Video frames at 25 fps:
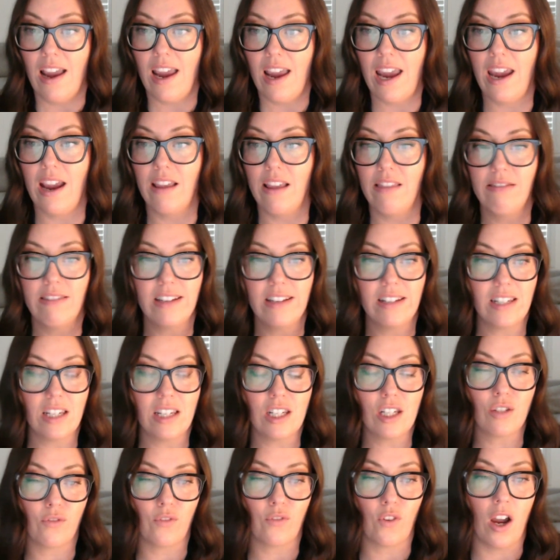And this
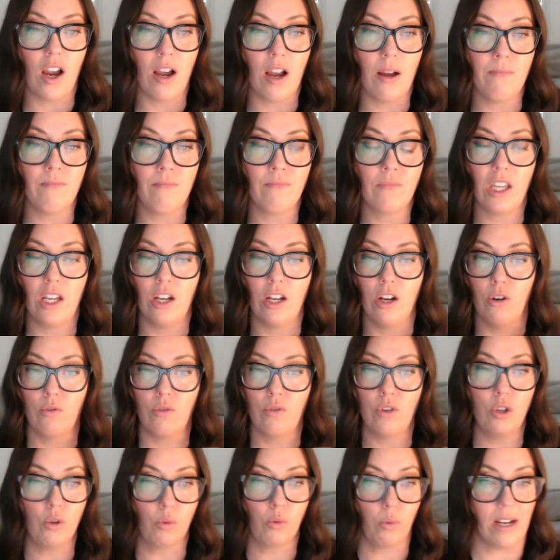is from,
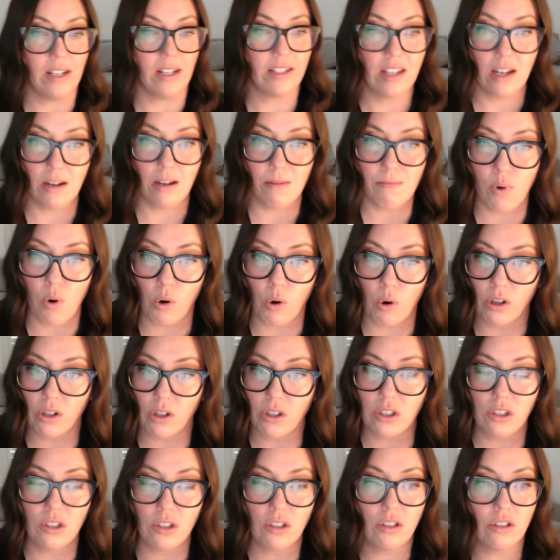new resident
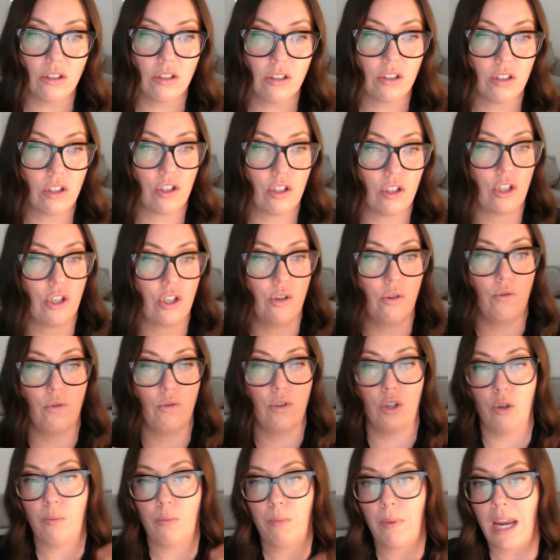portals to
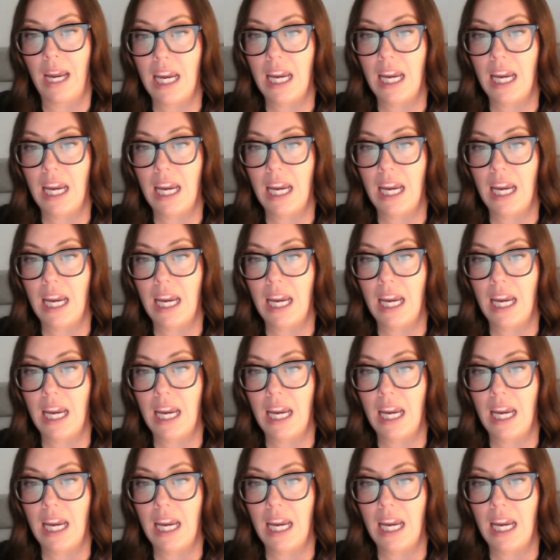new